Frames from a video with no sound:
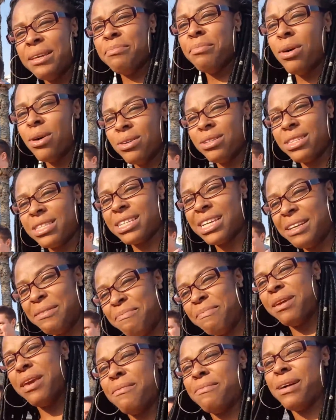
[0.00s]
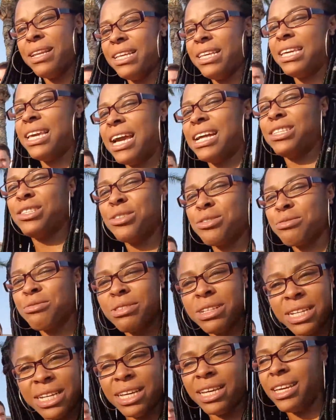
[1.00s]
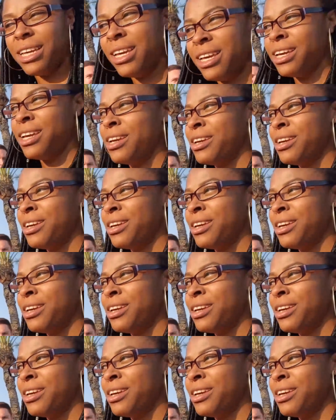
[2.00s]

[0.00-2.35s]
he bounced on Babe and he had to redo